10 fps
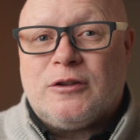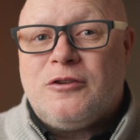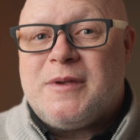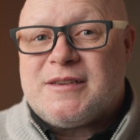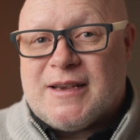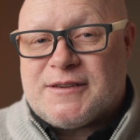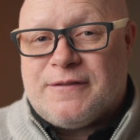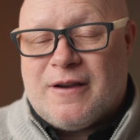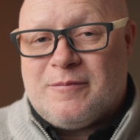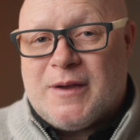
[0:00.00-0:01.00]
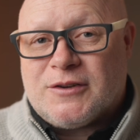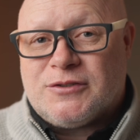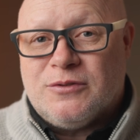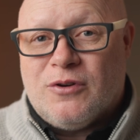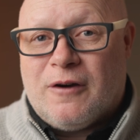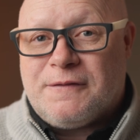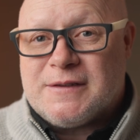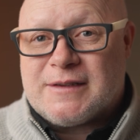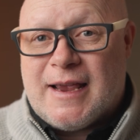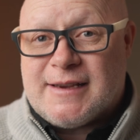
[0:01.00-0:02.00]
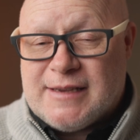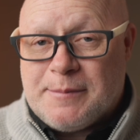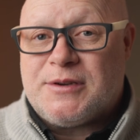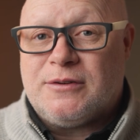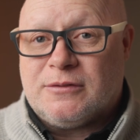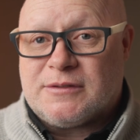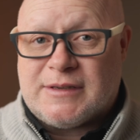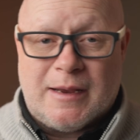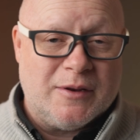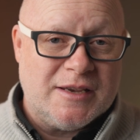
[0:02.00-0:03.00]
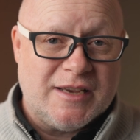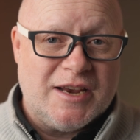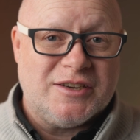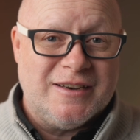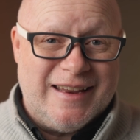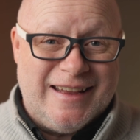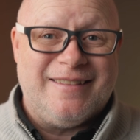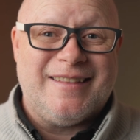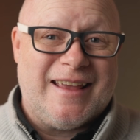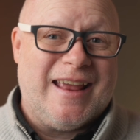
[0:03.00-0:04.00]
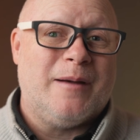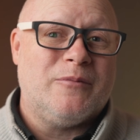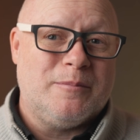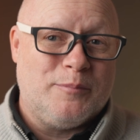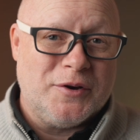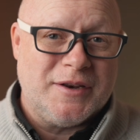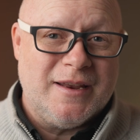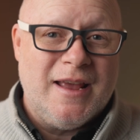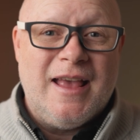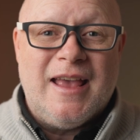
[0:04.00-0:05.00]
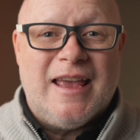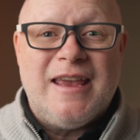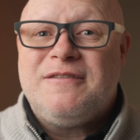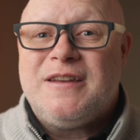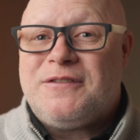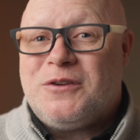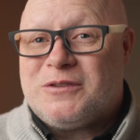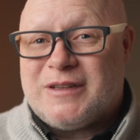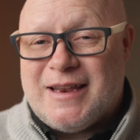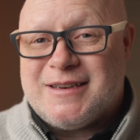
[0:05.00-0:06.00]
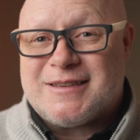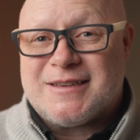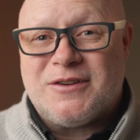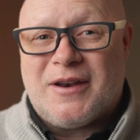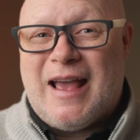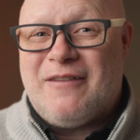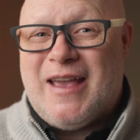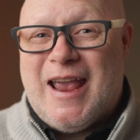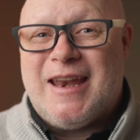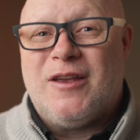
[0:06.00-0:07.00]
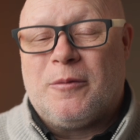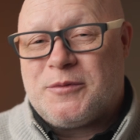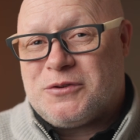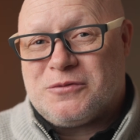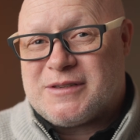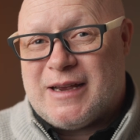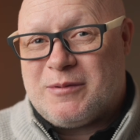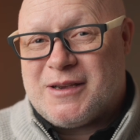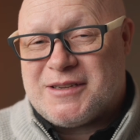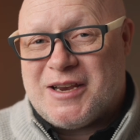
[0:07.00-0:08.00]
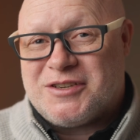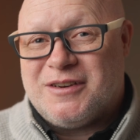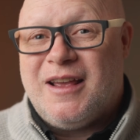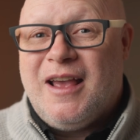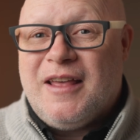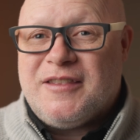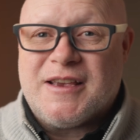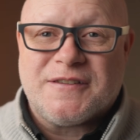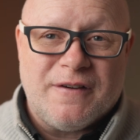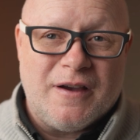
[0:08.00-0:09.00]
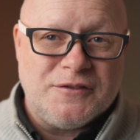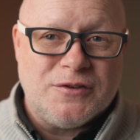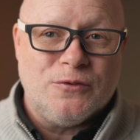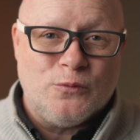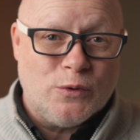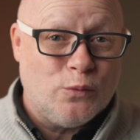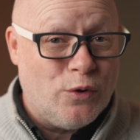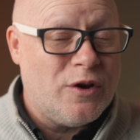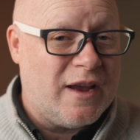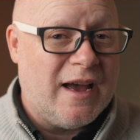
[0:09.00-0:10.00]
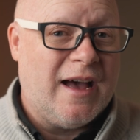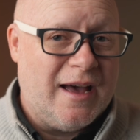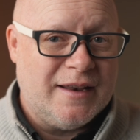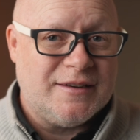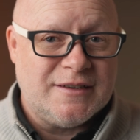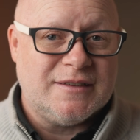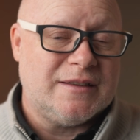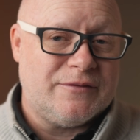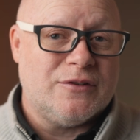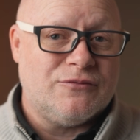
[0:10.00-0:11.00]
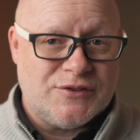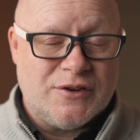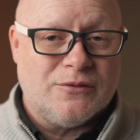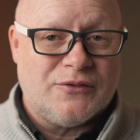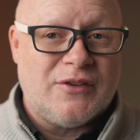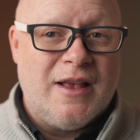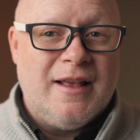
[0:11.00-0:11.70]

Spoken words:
LUMIX S5 Mark II offers exceptional stabilization in the camera body. Even if your lens does not have any optical stabilization, the S5 II will work hard to deliver results.